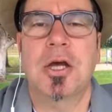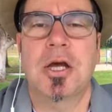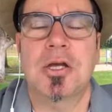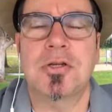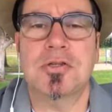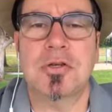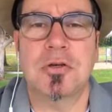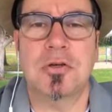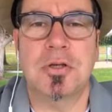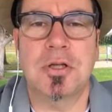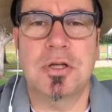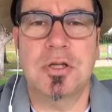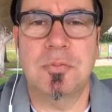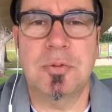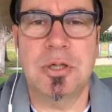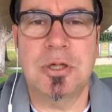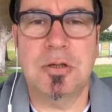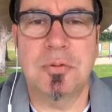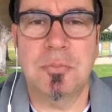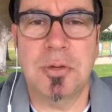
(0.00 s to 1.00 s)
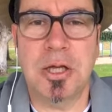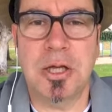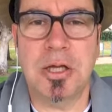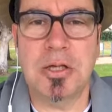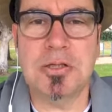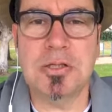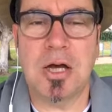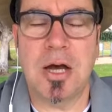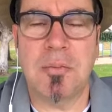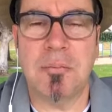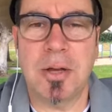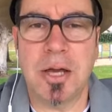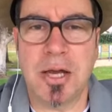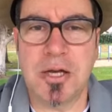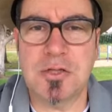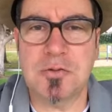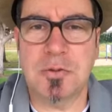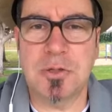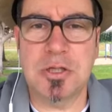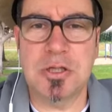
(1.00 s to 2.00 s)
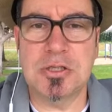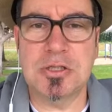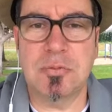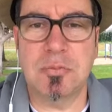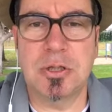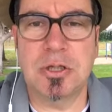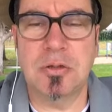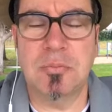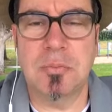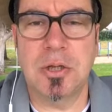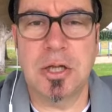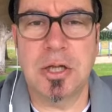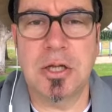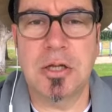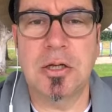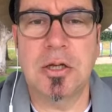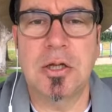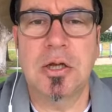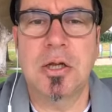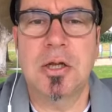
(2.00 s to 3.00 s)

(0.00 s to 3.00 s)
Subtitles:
And so you need to be committed. Top management needs to be committed